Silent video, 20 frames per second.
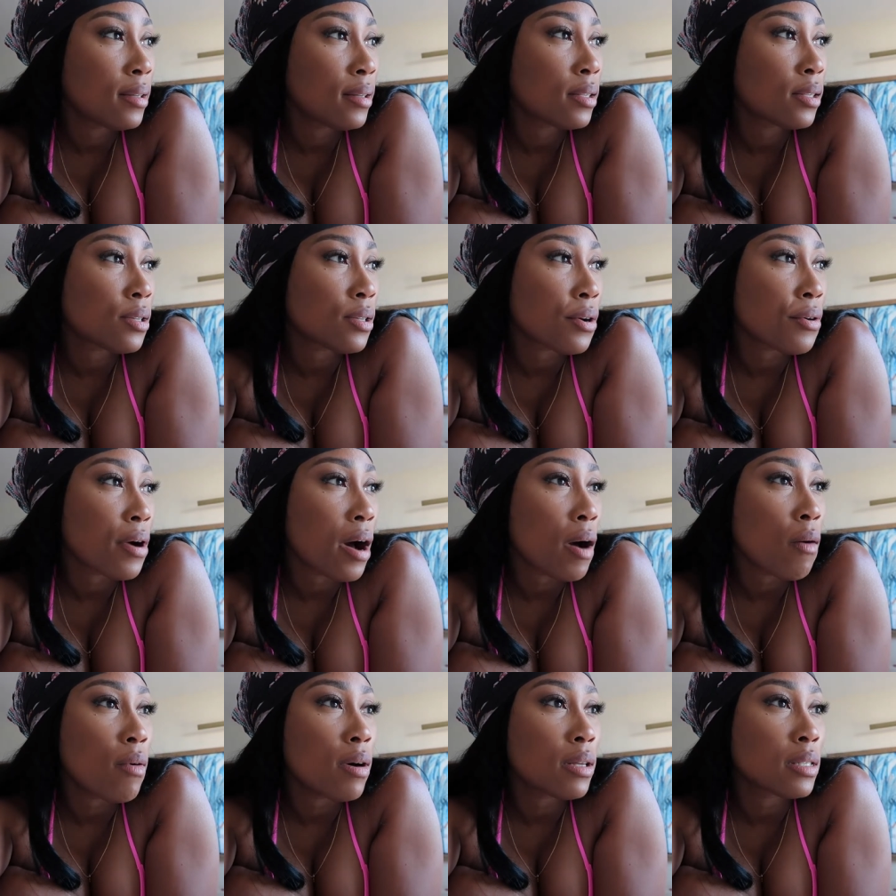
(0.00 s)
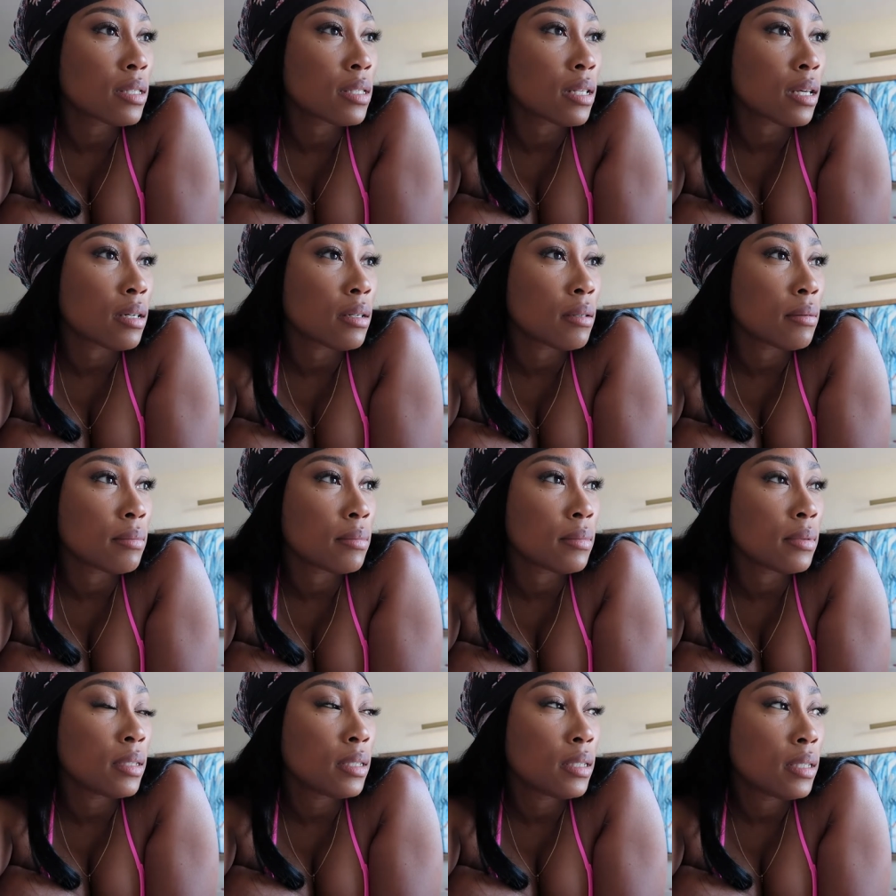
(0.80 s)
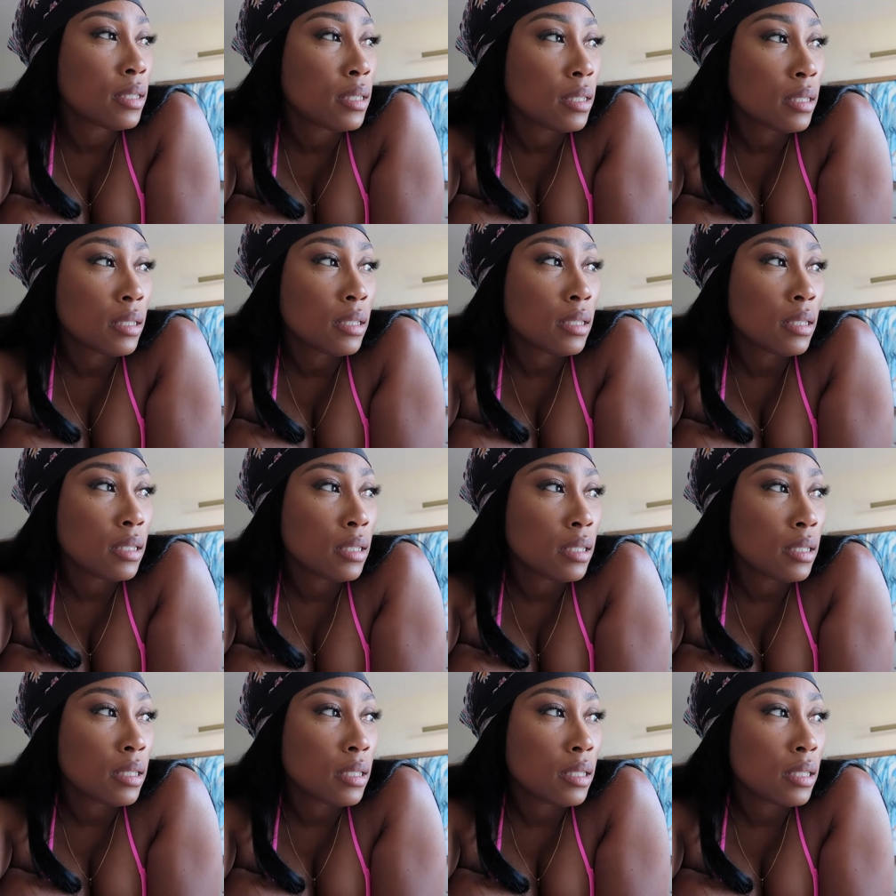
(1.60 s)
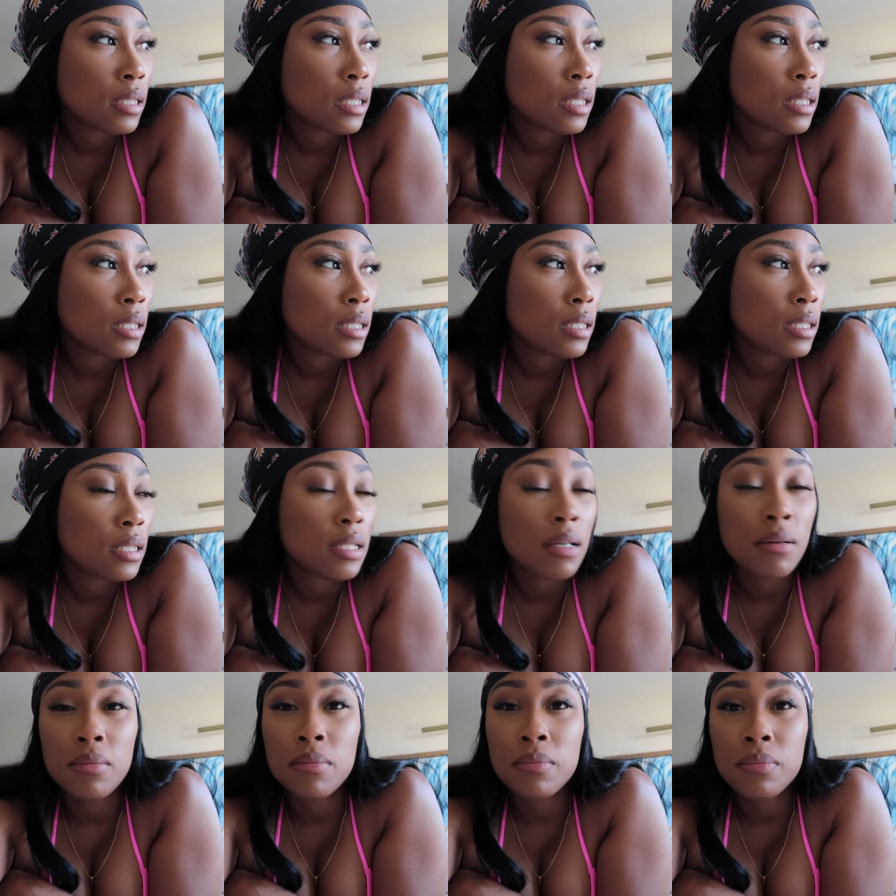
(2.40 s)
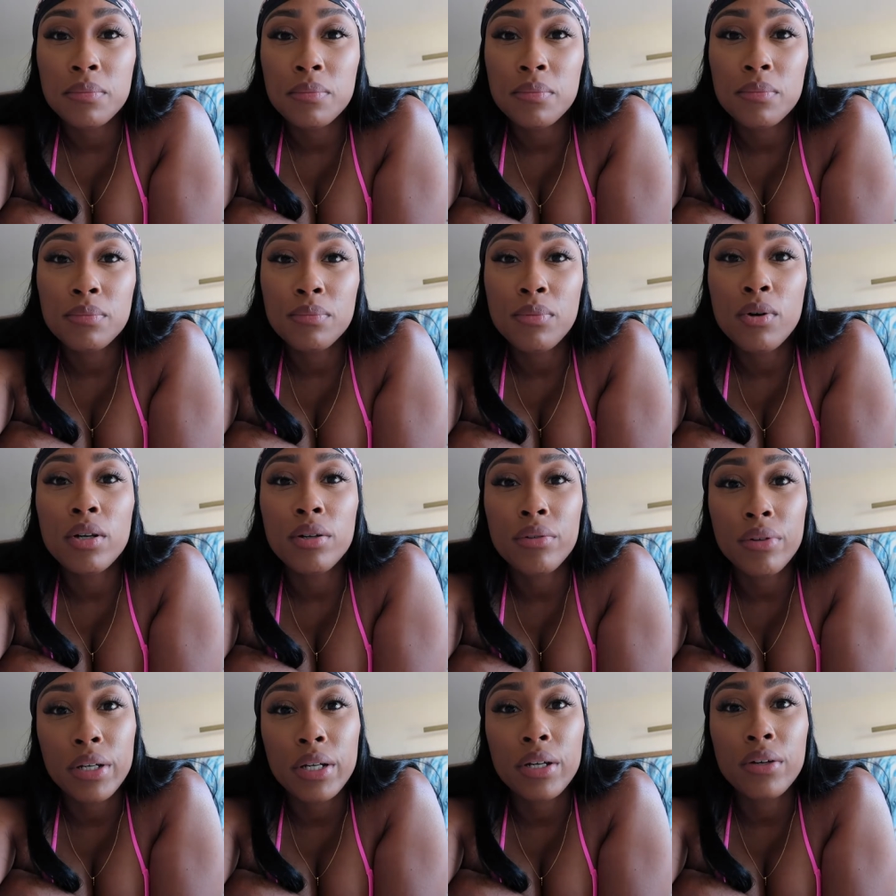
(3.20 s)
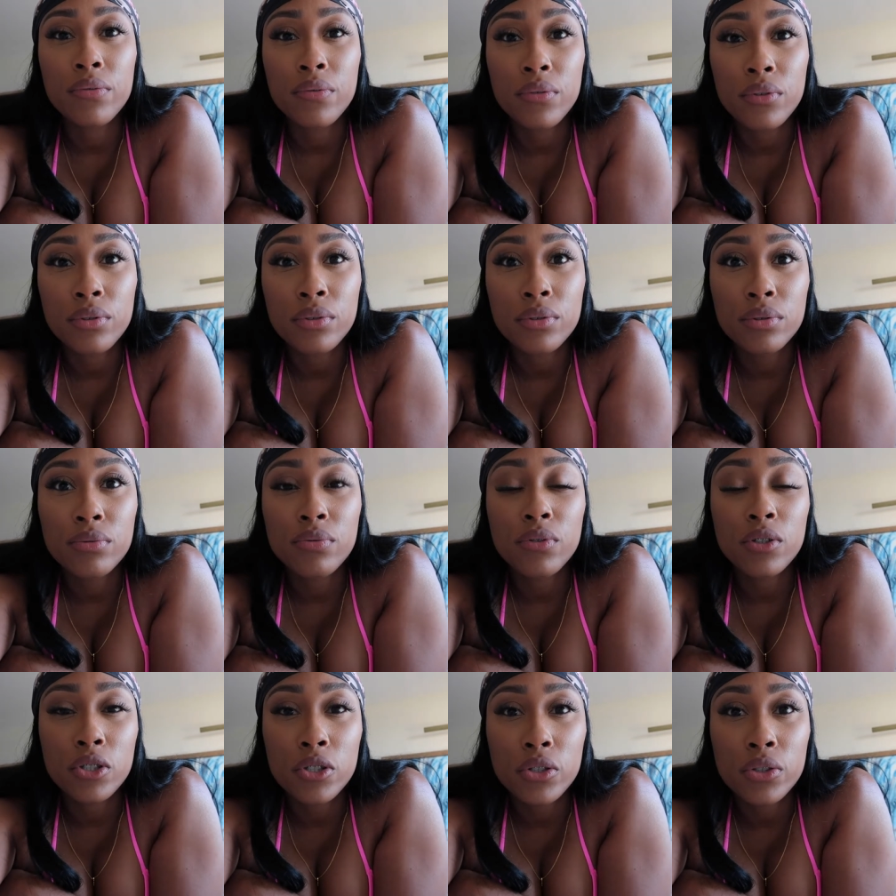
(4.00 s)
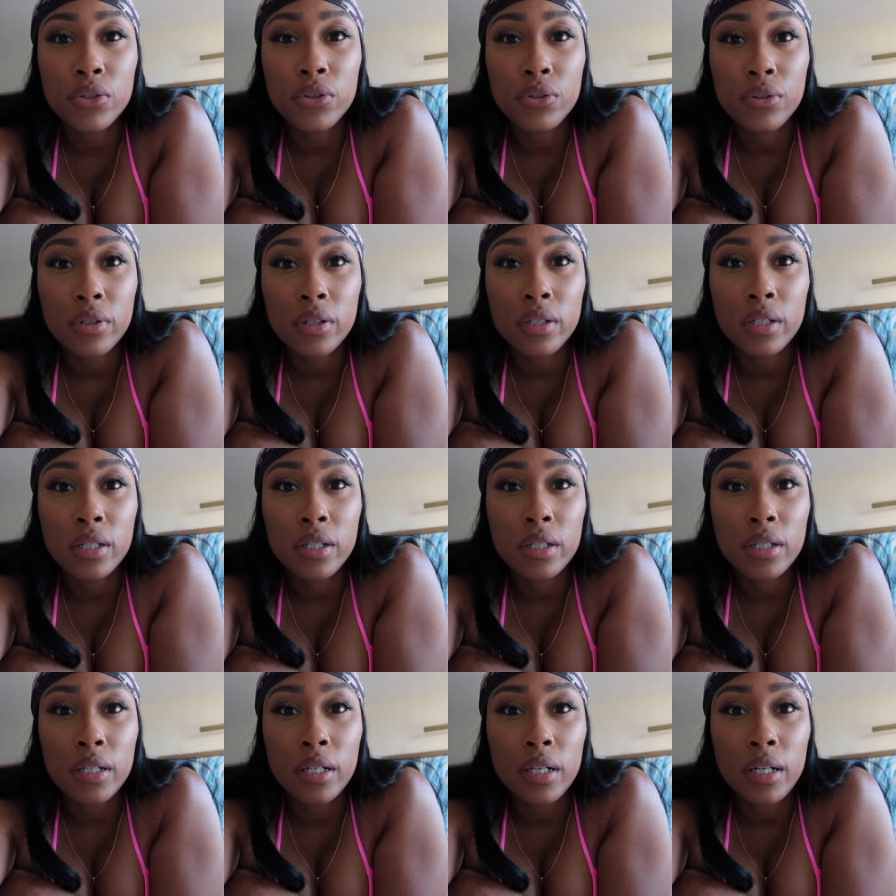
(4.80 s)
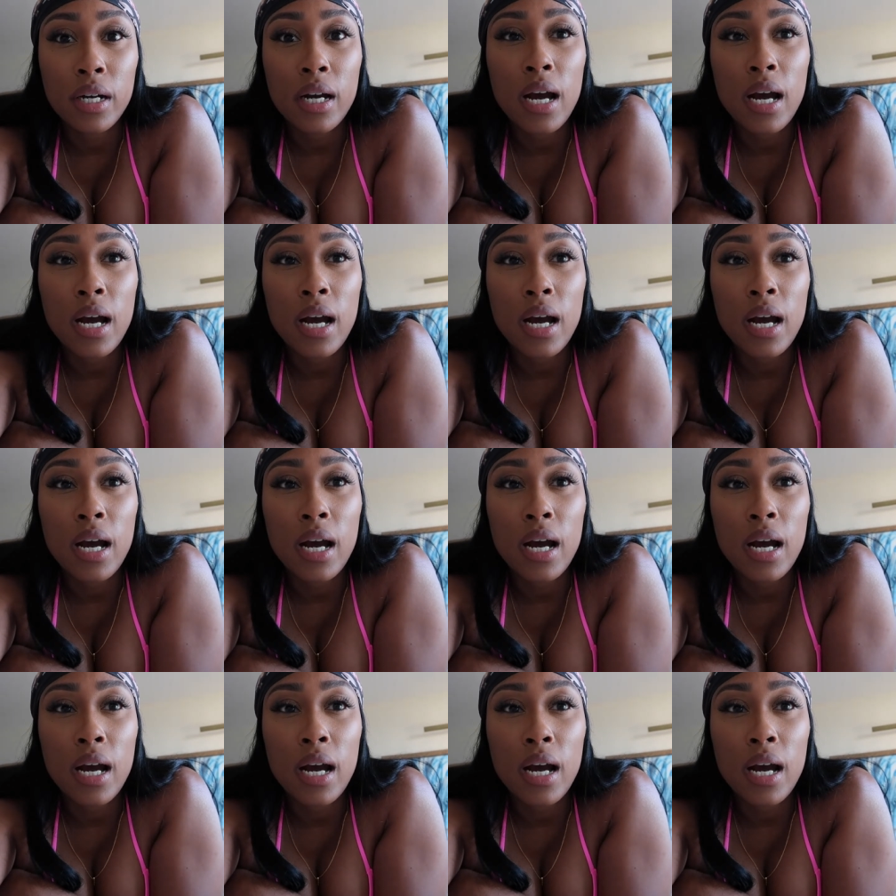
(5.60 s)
So I want some Puerto Rican food for sure.